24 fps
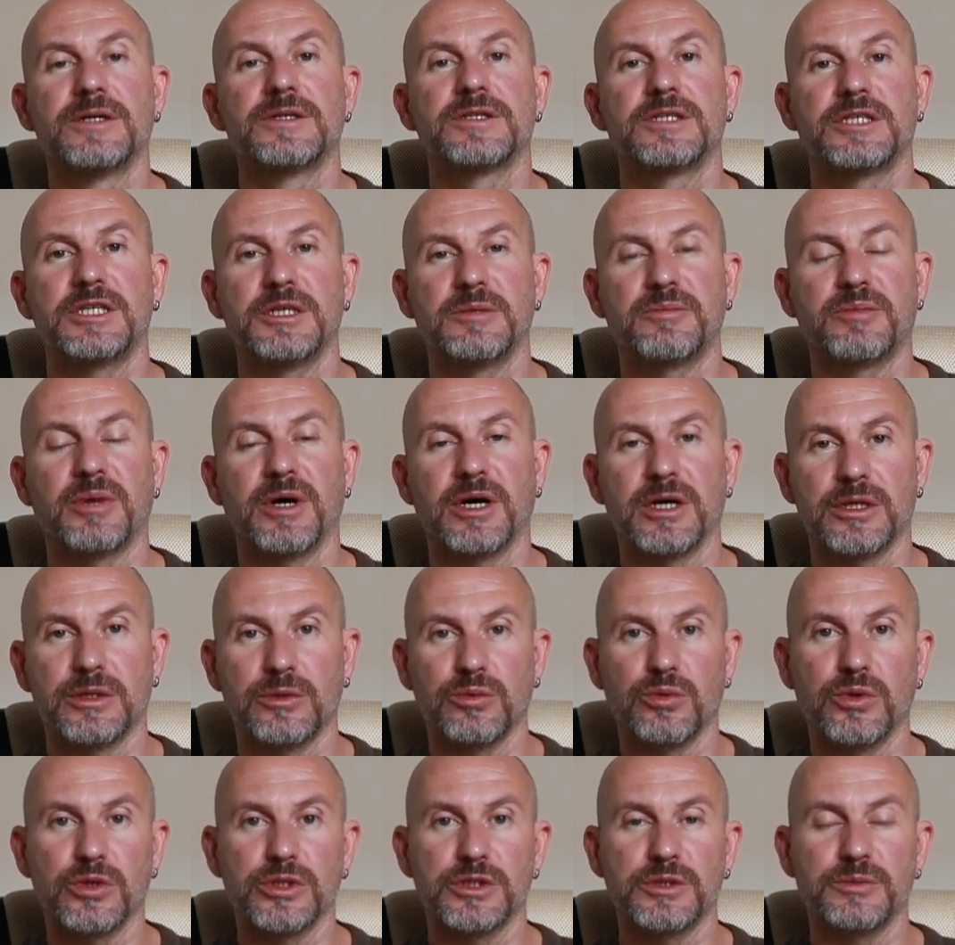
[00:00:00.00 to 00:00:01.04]
teapot
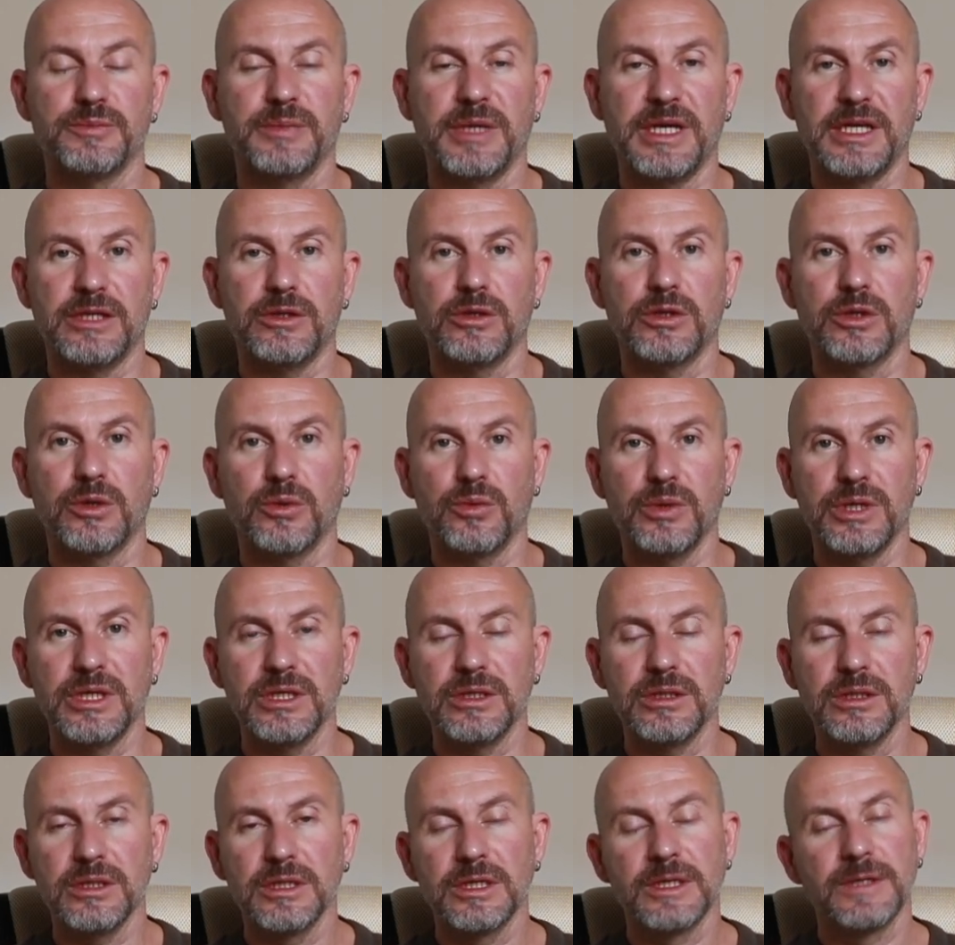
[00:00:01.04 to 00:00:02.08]
was made on a
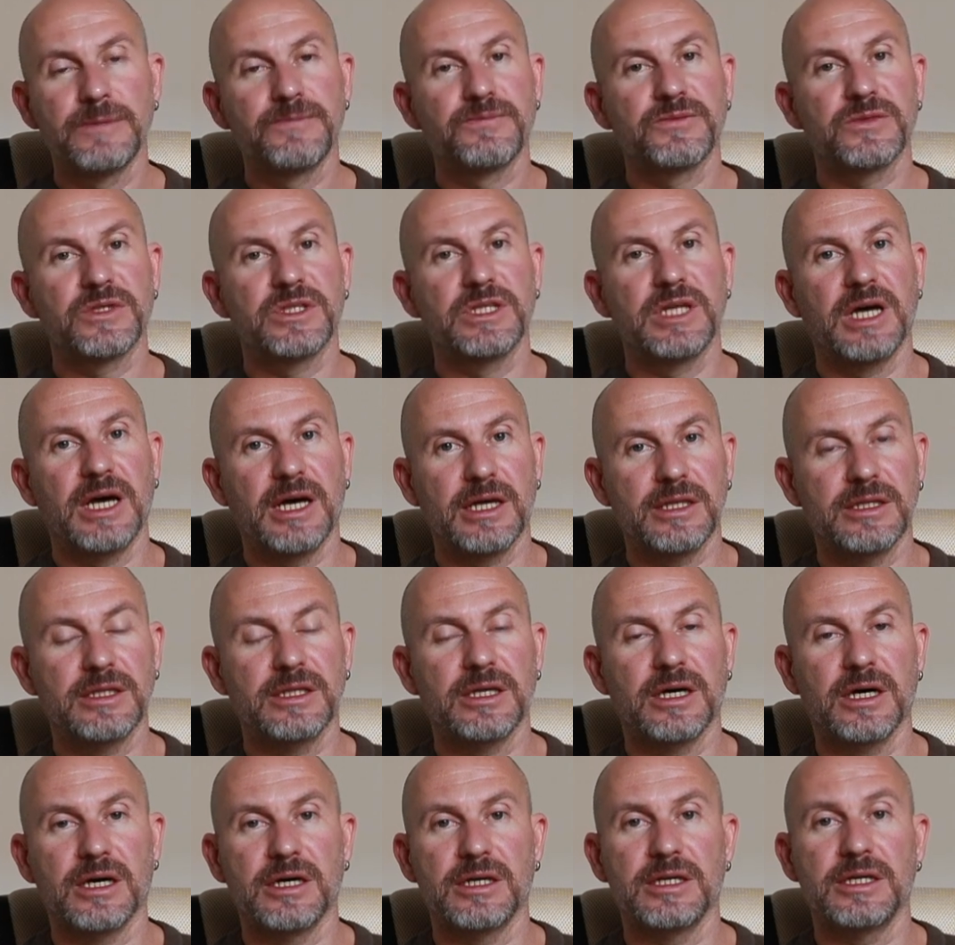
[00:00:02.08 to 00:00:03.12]
wheel, then
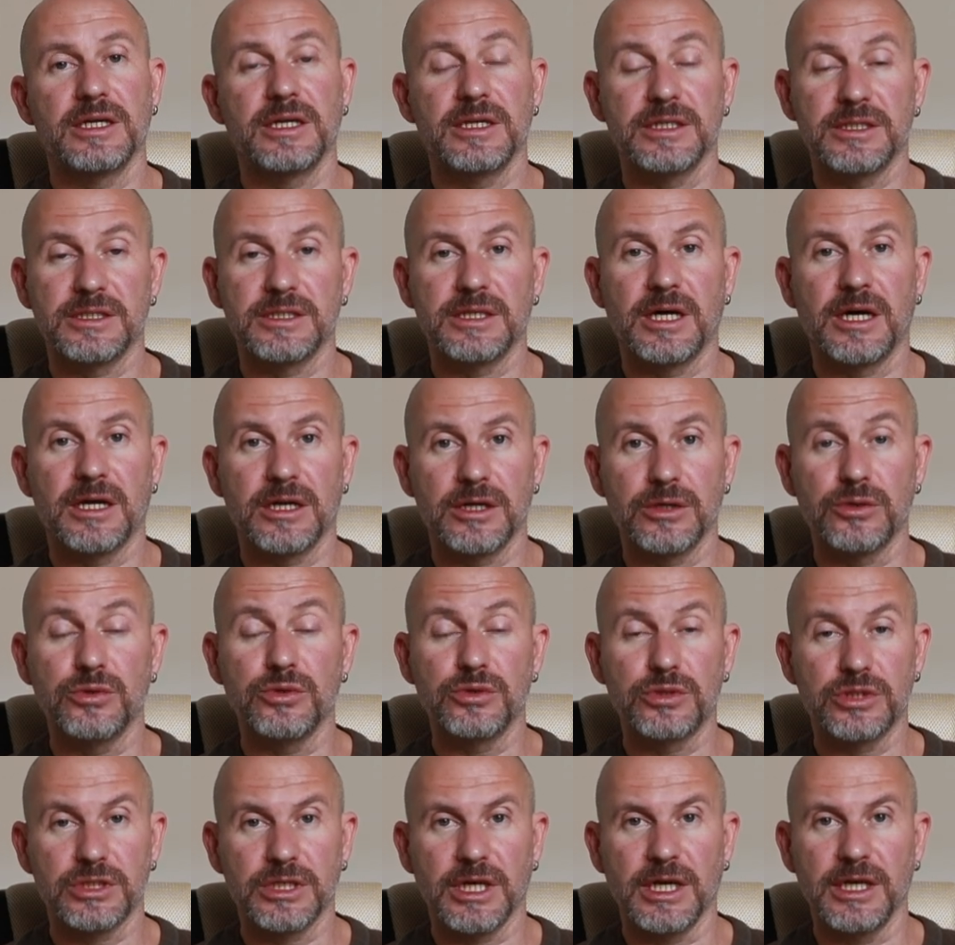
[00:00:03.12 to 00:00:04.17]
it is not a
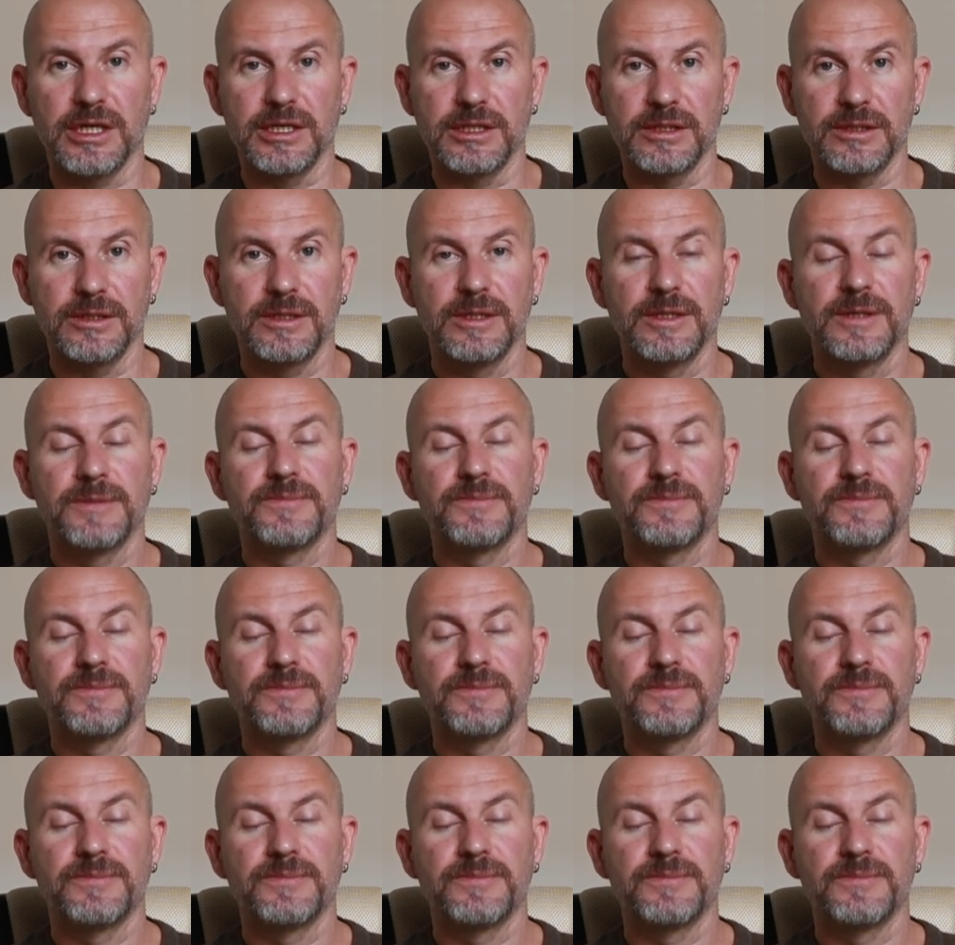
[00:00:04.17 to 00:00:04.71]
good sign.